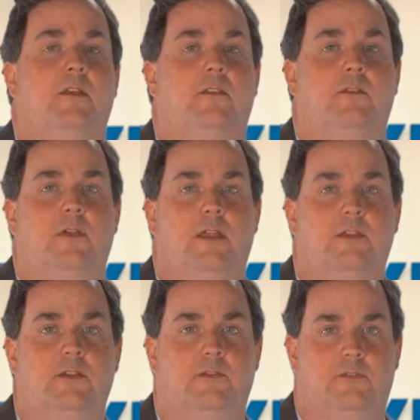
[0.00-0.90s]
to
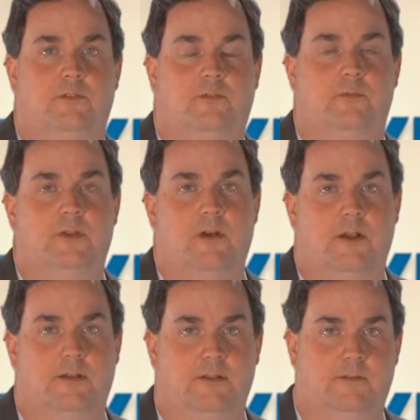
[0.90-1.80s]
end users
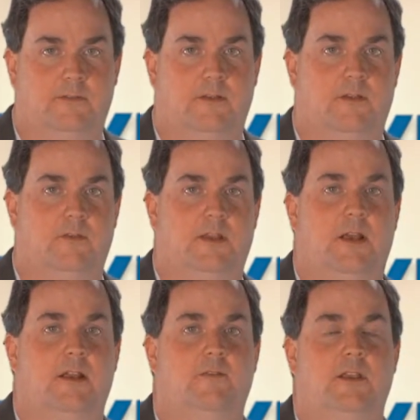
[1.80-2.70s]
regardless of the
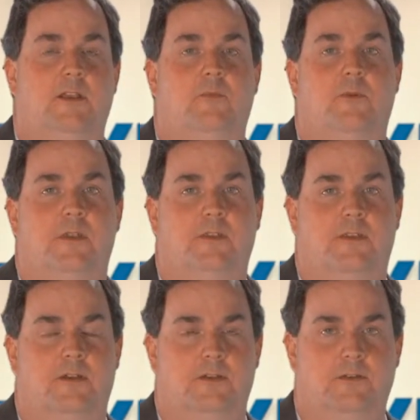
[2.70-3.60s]
kind of endpoint that
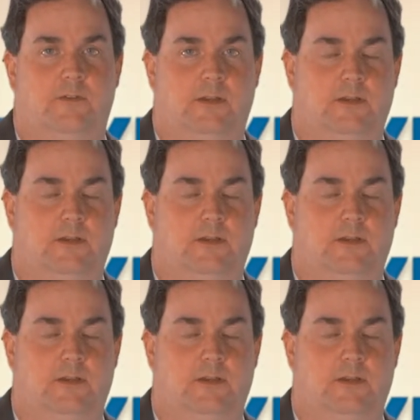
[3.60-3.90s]
they're using.